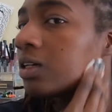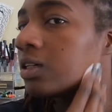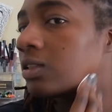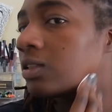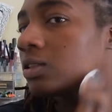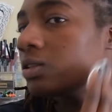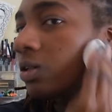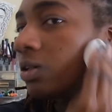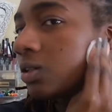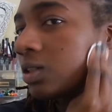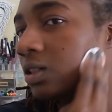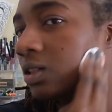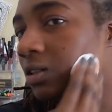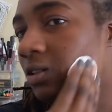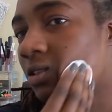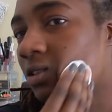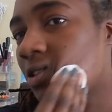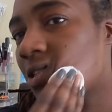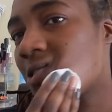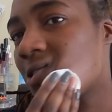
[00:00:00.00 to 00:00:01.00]
it's not
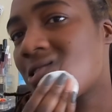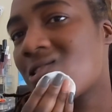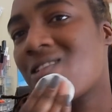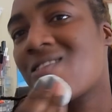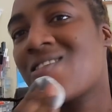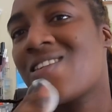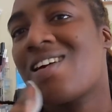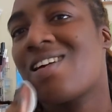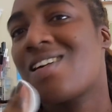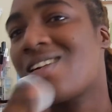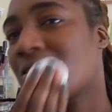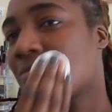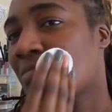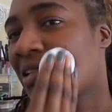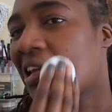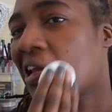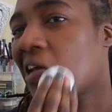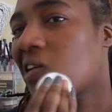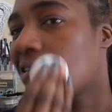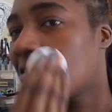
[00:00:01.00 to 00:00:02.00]
because Sunday is
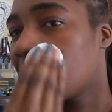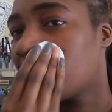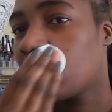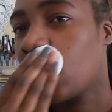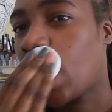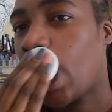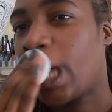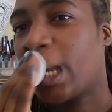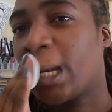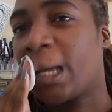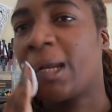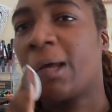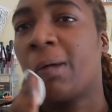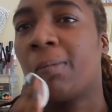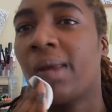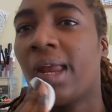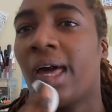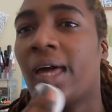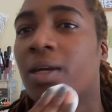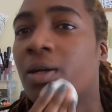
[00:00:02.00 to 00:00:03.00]
my day off and I
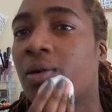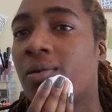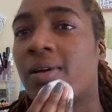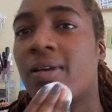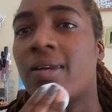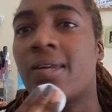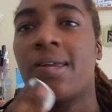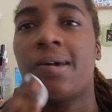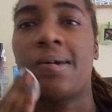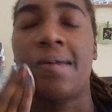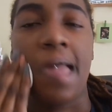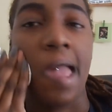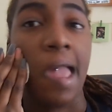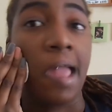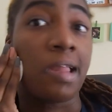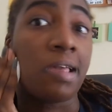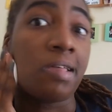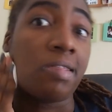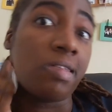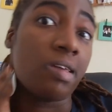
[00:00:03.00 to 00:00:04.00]
don't plan doing
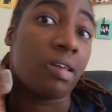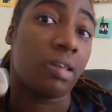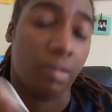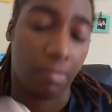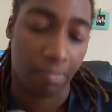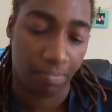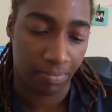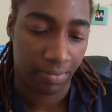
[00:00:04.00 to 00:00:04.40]
anything.